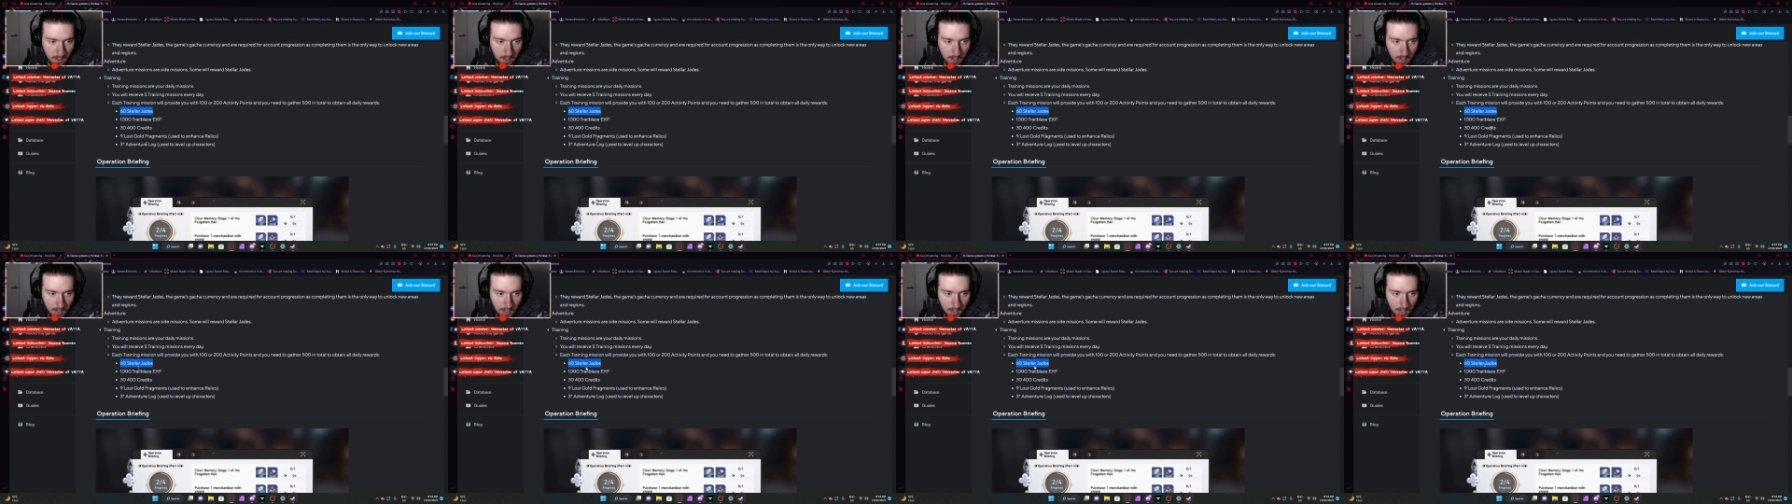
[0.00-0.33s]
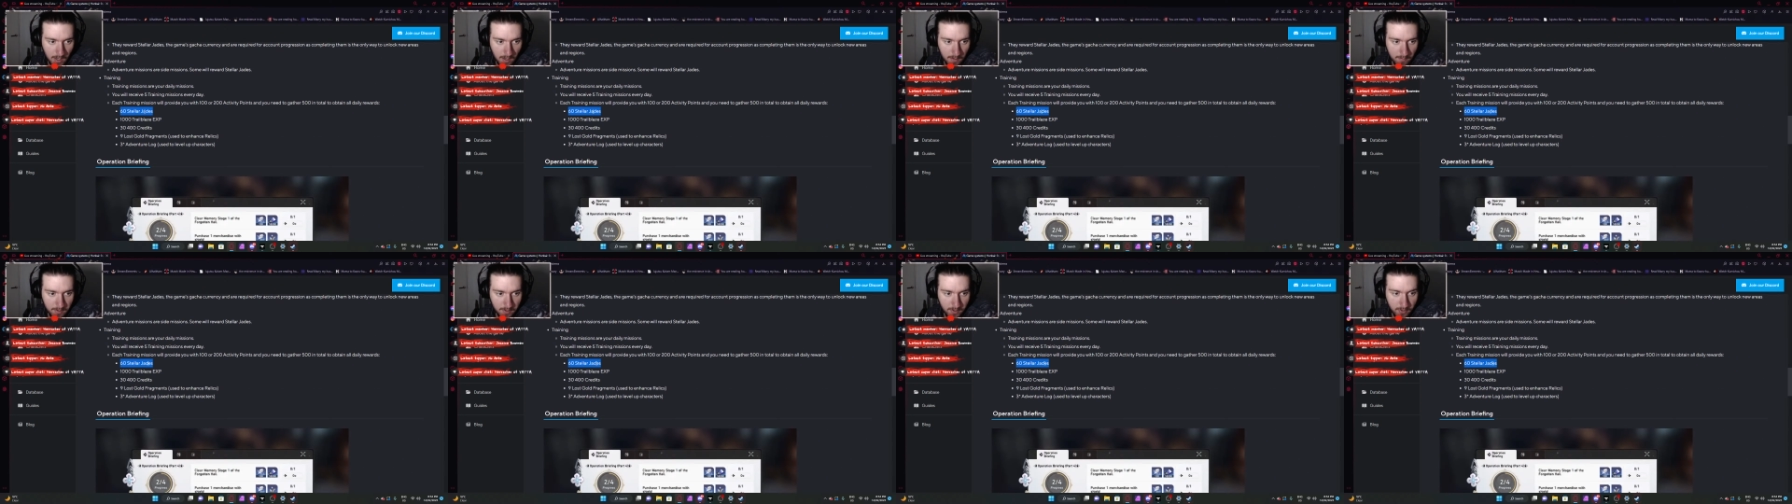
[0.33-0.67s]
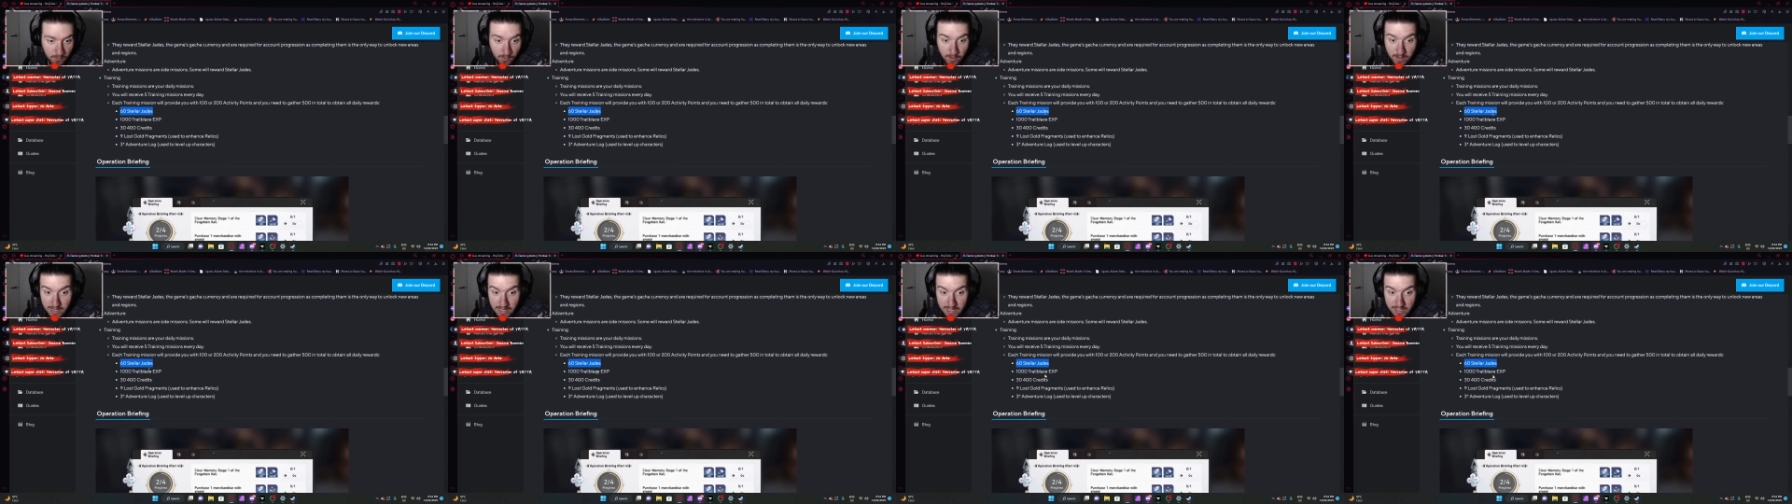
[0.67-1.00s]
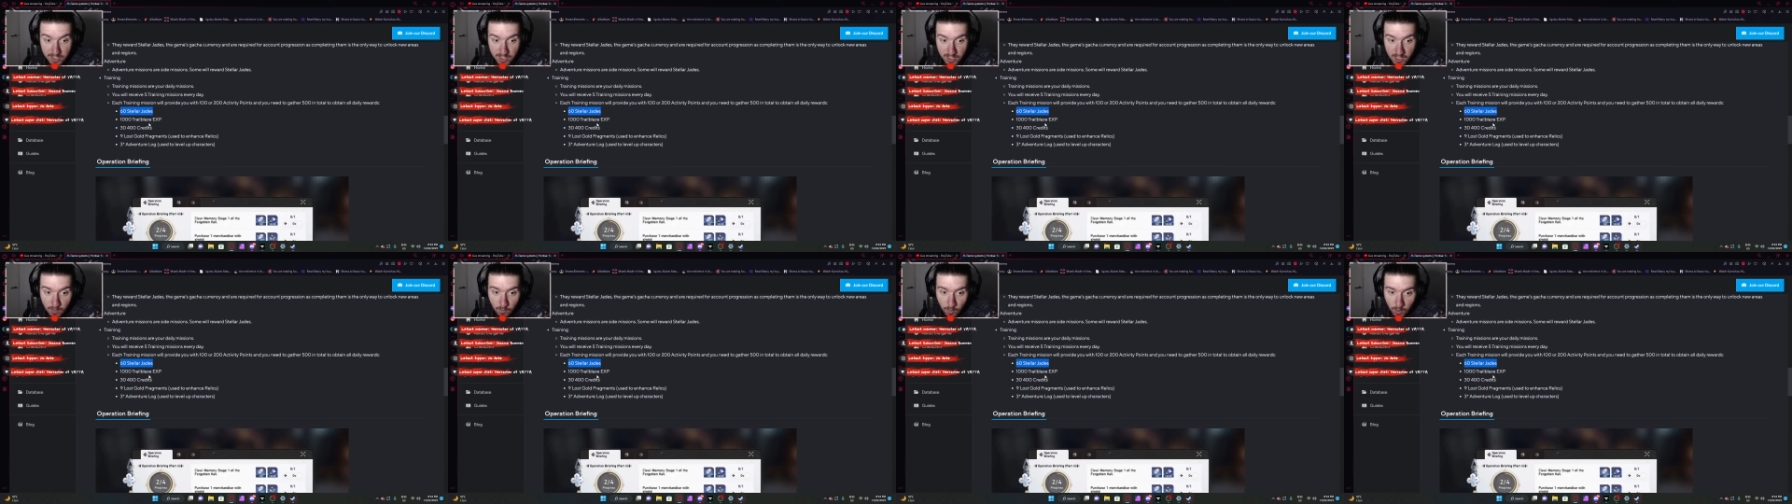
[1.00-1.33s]
Uh, but three days
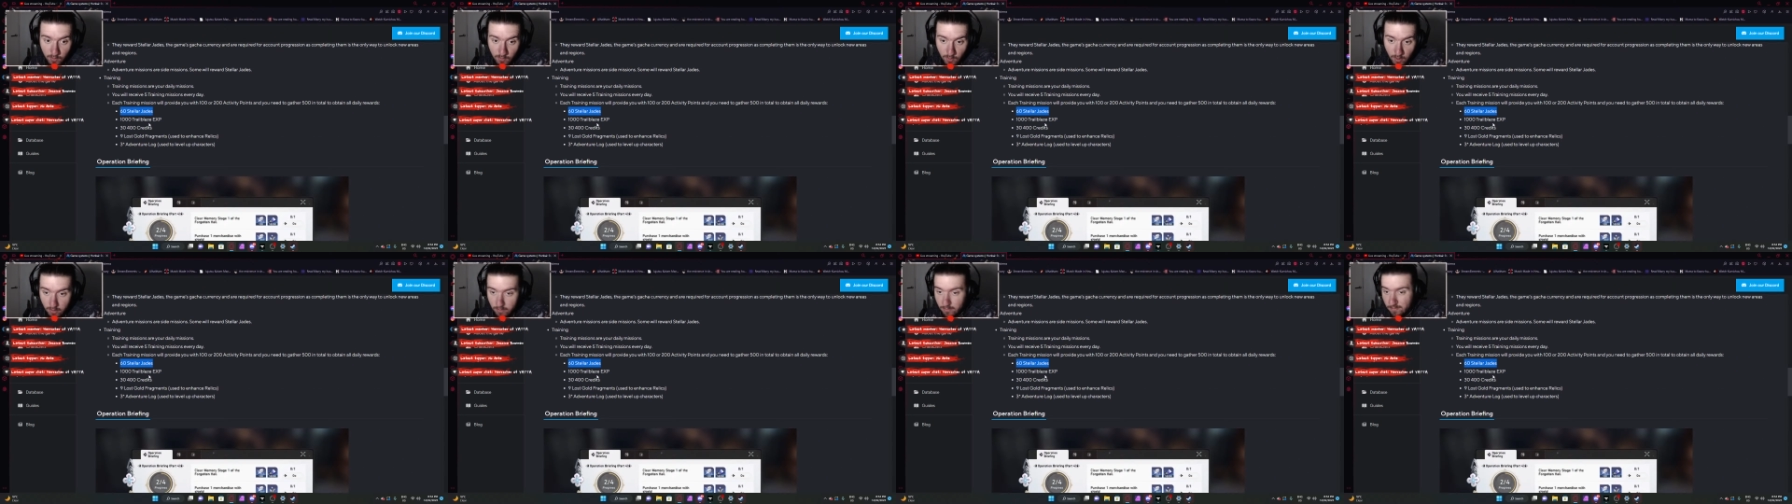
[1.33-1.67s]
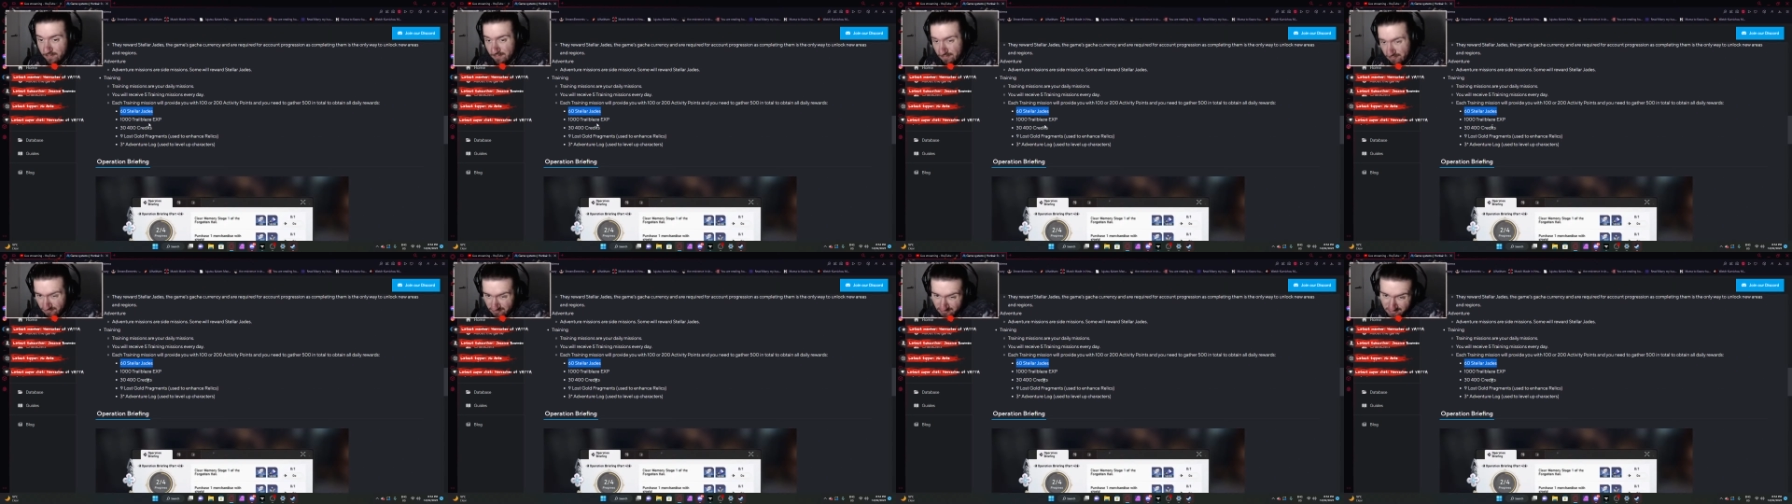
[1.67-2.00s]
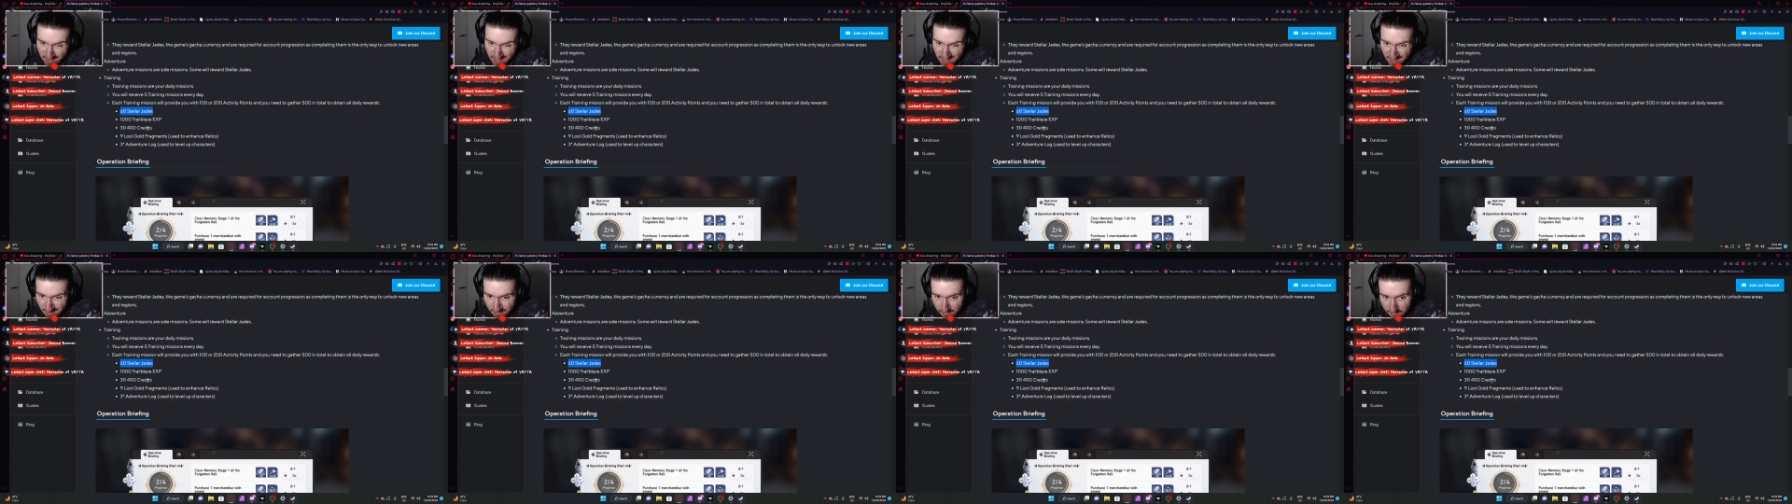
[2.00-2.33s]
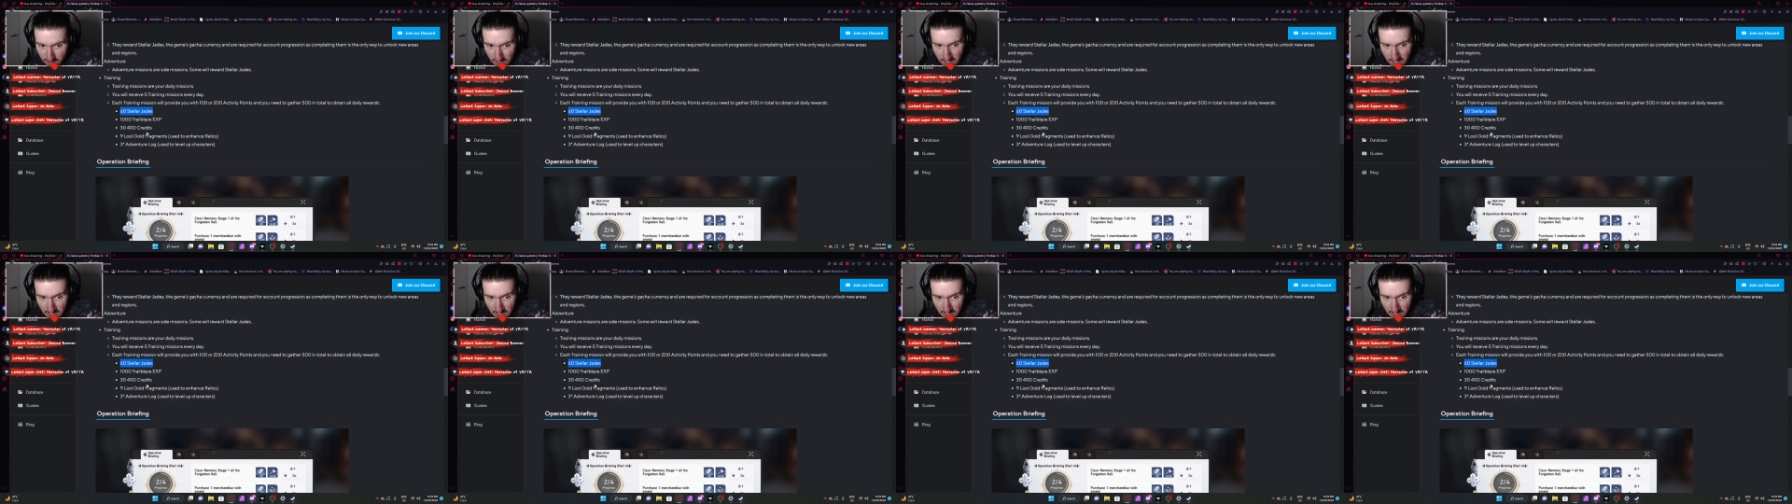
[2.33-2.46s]
to get one roll. Yeah.